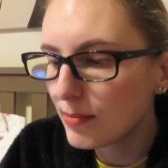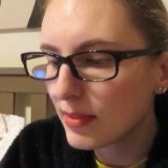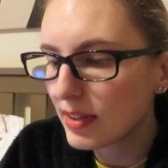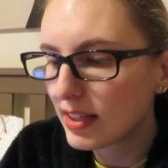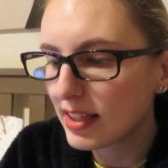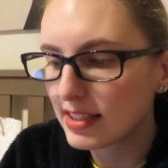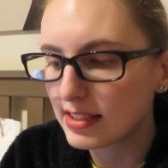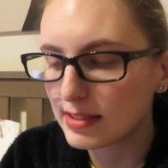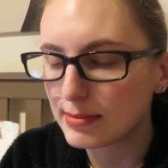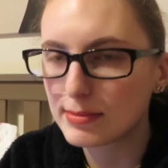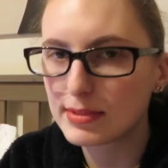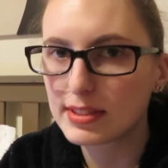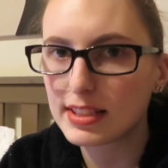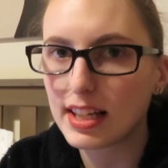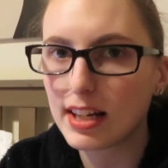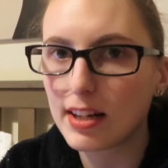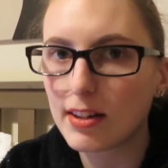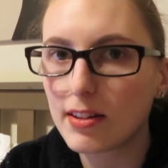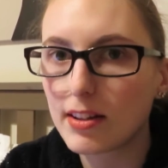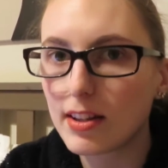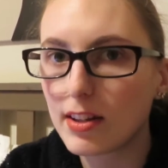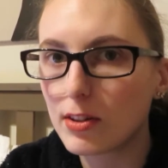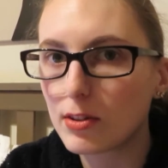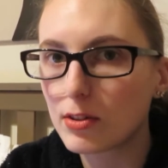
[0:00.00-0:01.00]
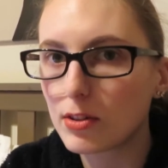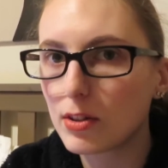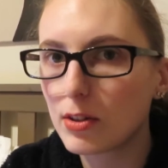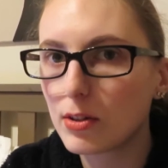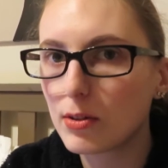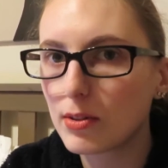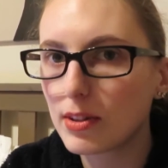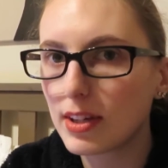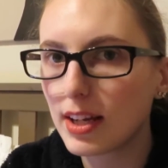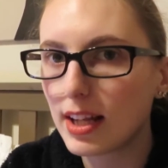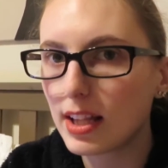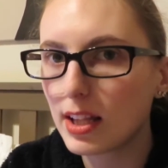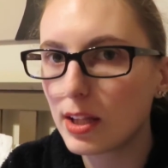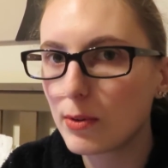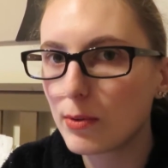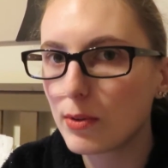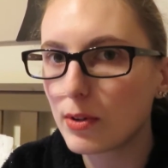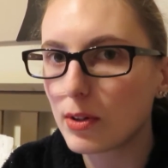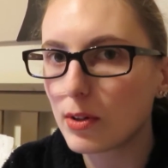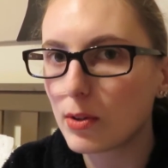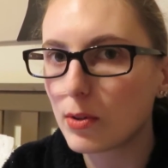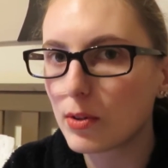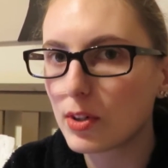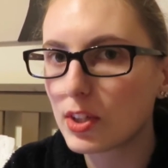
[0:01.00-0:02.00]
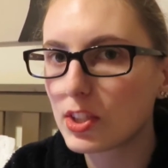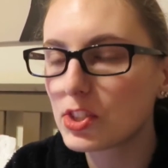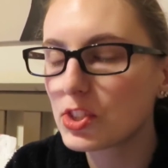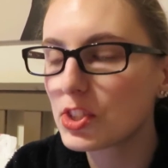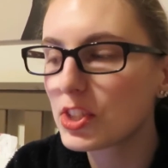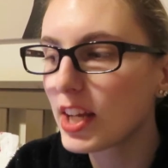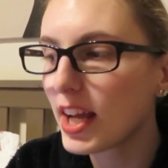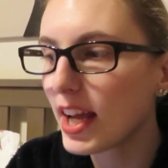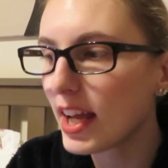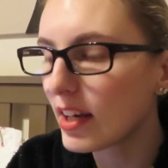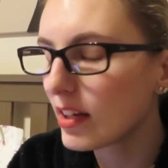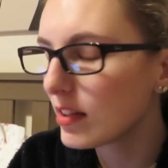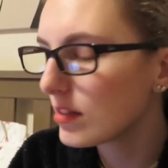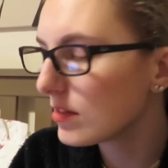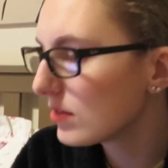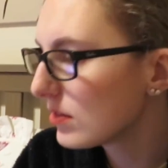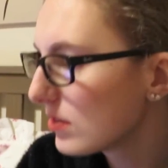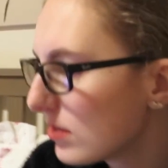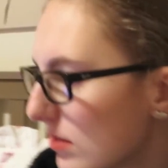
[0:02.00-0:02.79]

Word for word: because I'm scared that it'll go yellow or orange again.